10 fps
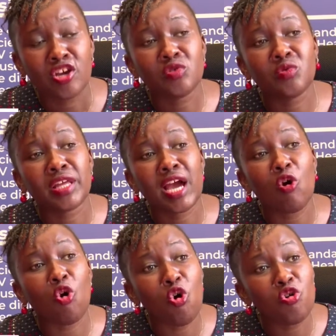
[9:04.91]
do their
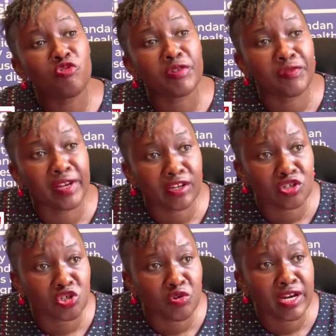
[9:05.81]
own
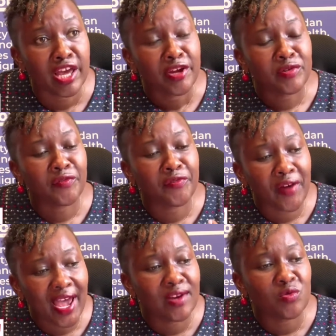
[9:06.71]
reflection, to
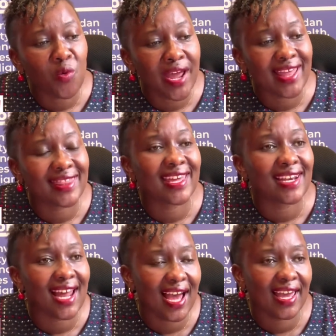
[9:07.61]
find where they
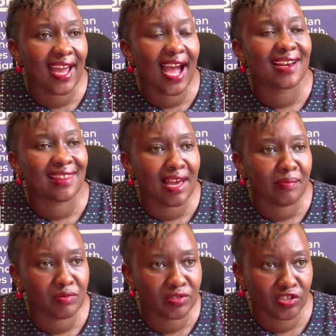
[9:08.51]
lie and their
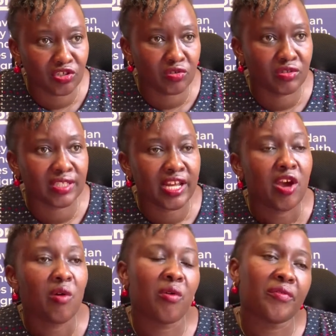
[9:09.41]
positions
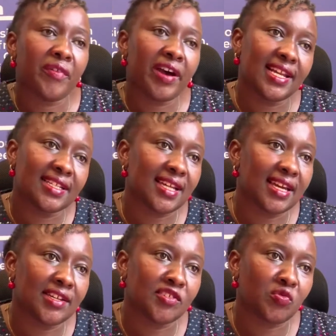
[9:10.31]
on violence
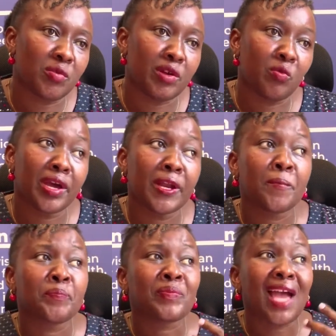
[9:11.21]
against women.
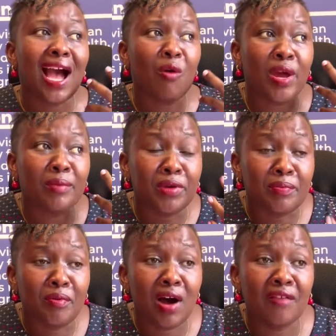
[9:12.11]
When
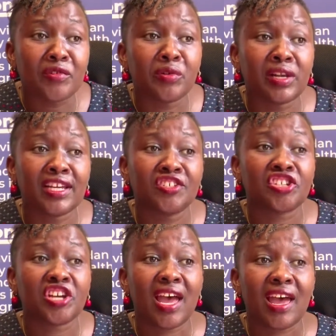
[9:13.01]
people have knowledge,
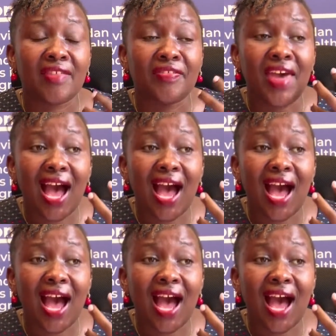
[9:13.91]
their